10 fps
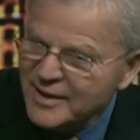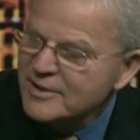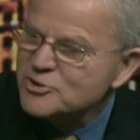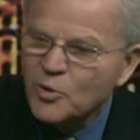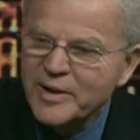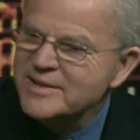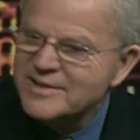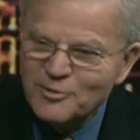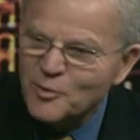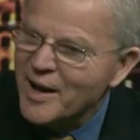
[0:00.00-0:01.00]
So he's
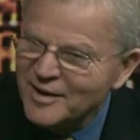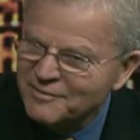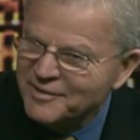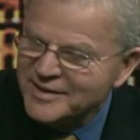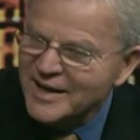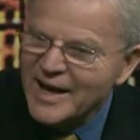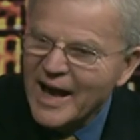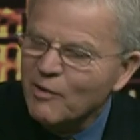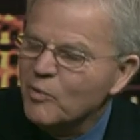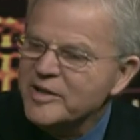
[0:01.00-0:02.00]
irrelevant,
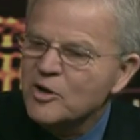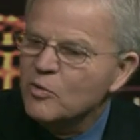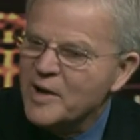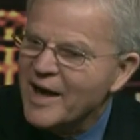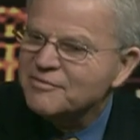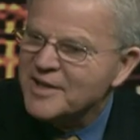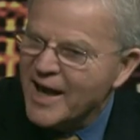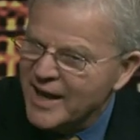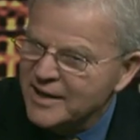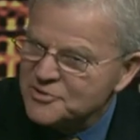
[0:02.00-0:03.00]
and we don't have to
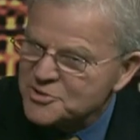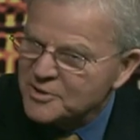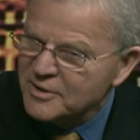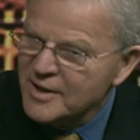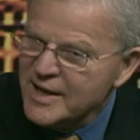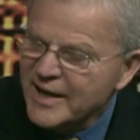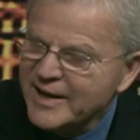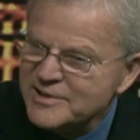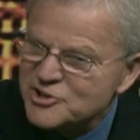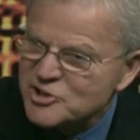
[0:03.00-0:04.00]
answer
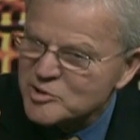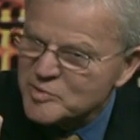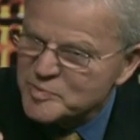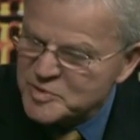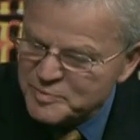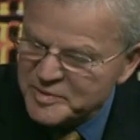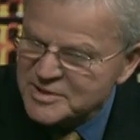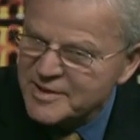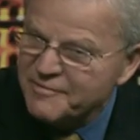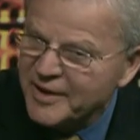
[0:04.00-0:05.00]
his
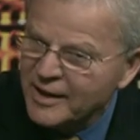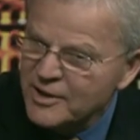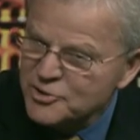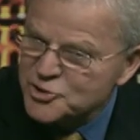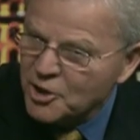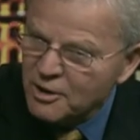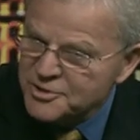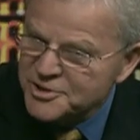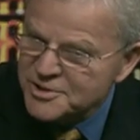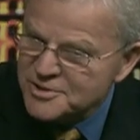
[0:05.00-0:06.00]
specific
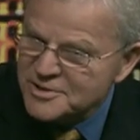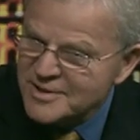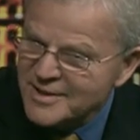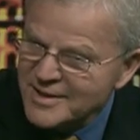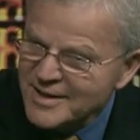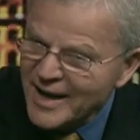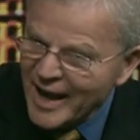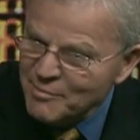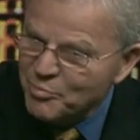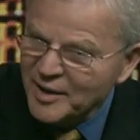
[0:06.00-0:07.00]
charges
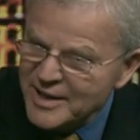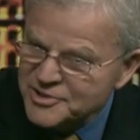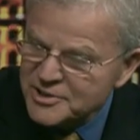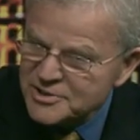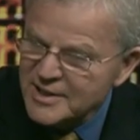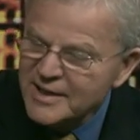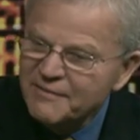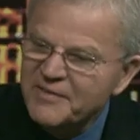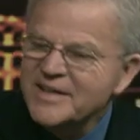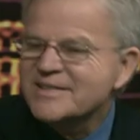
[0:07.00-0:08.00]
and pledges.
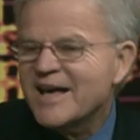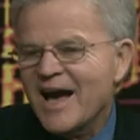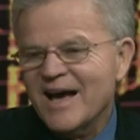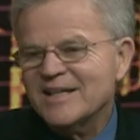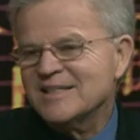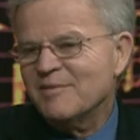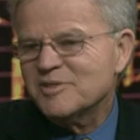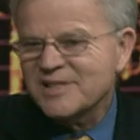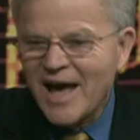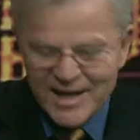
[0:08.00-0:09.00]
These guys have
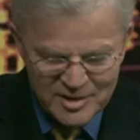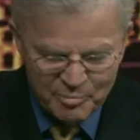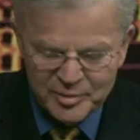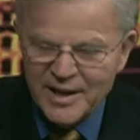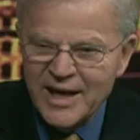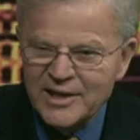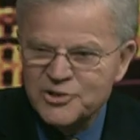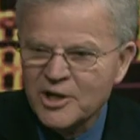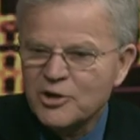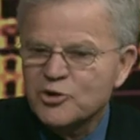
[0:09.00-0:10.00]
signed a pledge
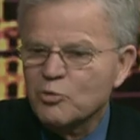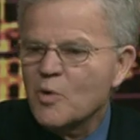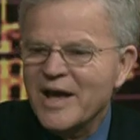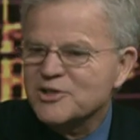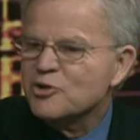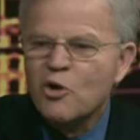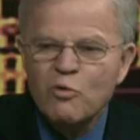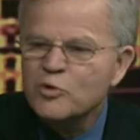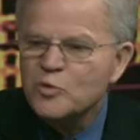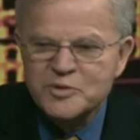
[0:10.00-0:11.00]
to raise no
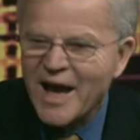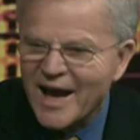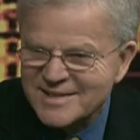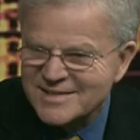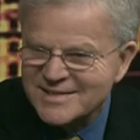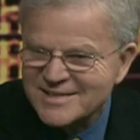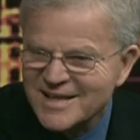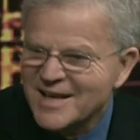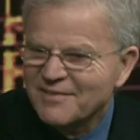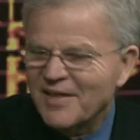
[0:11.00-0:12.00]
new taxes.
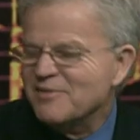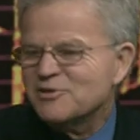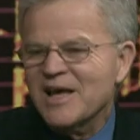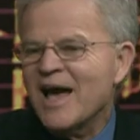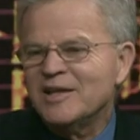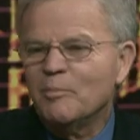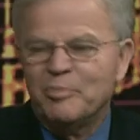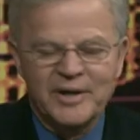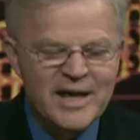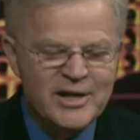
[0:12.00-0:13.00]
They've signed a
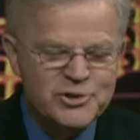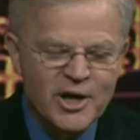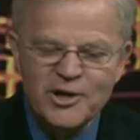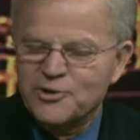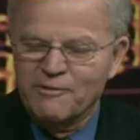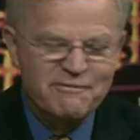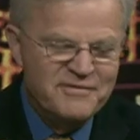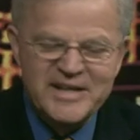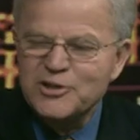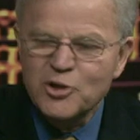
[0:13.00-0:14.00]
pledge to
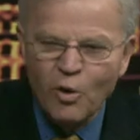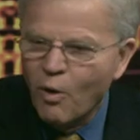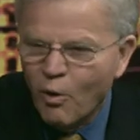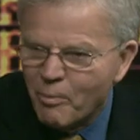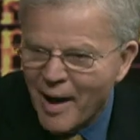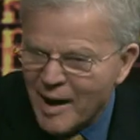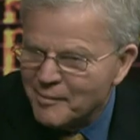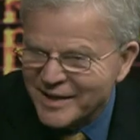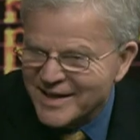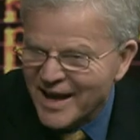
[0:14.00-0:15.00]
veto
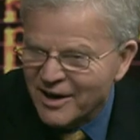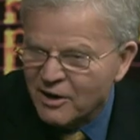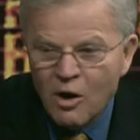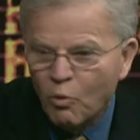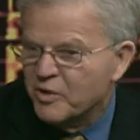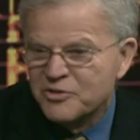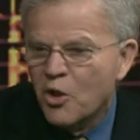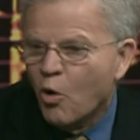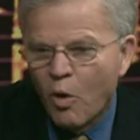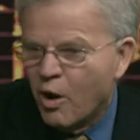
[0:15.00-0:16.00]
Obamacare with
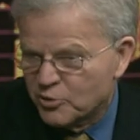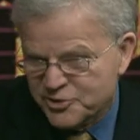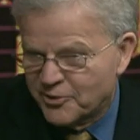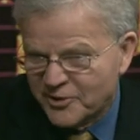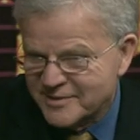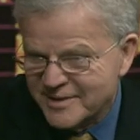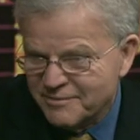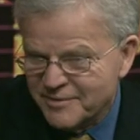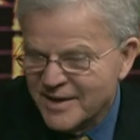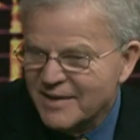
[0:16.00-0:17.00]
no alternative.
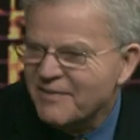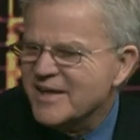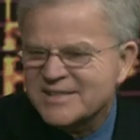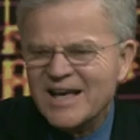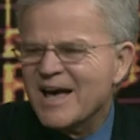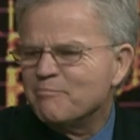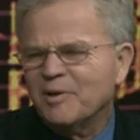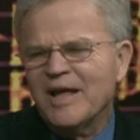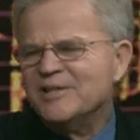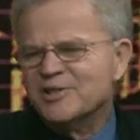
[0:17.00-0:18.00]
They sign
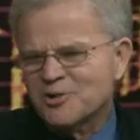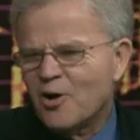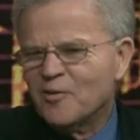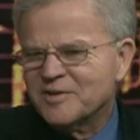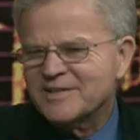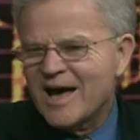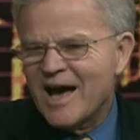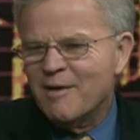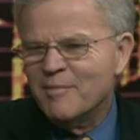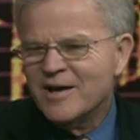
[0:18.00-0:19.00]
pledges all the time.